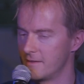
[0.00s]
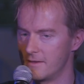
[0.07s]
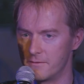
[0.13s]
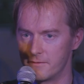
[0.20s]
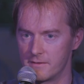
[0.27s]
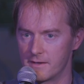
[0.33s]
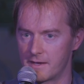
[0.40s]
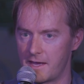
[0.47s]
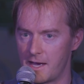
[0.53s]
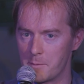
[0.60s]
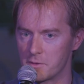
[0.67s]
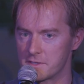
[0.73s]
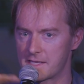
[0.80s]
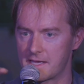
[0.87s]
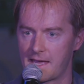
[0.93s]
the
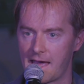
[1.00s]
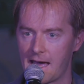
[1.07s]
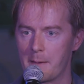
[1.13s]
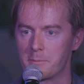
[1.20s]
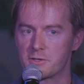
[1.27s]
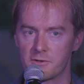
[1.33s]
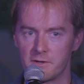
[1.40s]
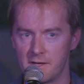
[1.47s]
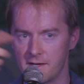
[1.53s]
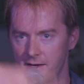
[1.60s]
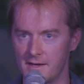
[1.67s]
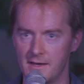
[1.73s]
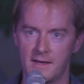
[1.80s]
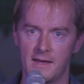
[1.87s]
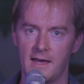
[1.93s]
camera's
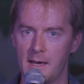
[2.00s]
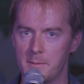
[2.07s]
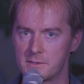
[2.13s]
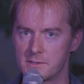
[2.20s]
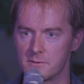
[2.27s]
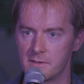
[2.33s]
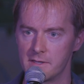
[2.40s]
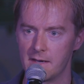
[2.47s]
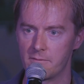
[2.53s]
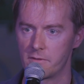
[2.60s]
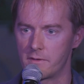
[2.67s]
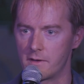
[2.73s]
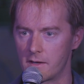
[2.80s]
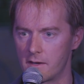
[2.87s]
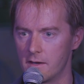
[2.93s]
capturing absolutely
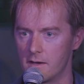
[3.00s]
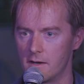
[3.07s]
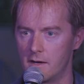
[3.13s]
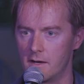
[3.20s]
everything.